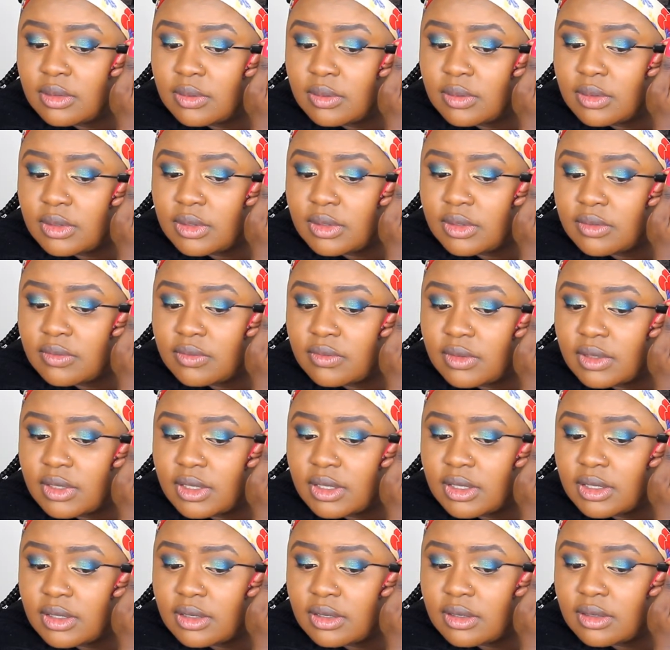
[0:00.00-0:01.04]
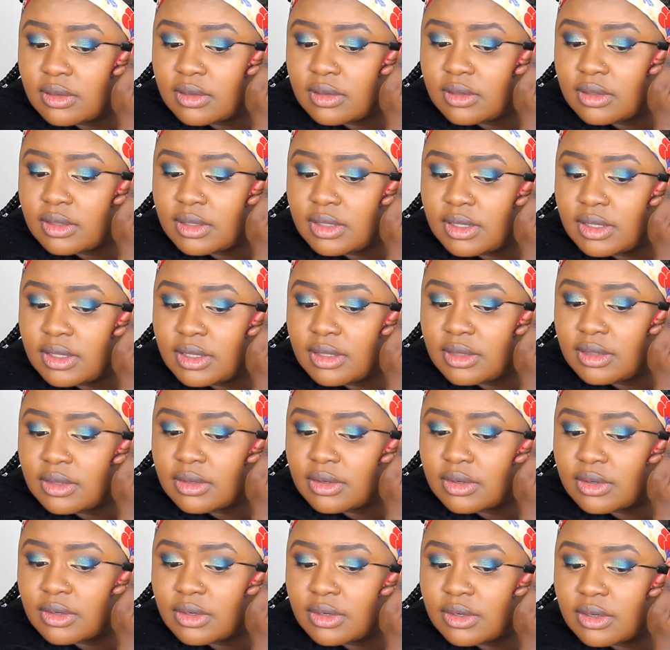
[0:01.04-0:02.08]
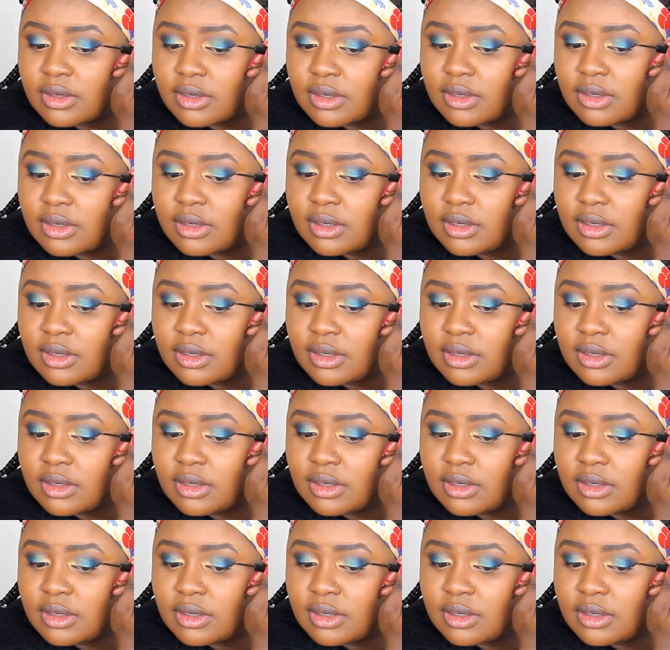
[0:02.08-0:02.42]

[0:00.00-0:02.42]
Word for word: what you have done on the other.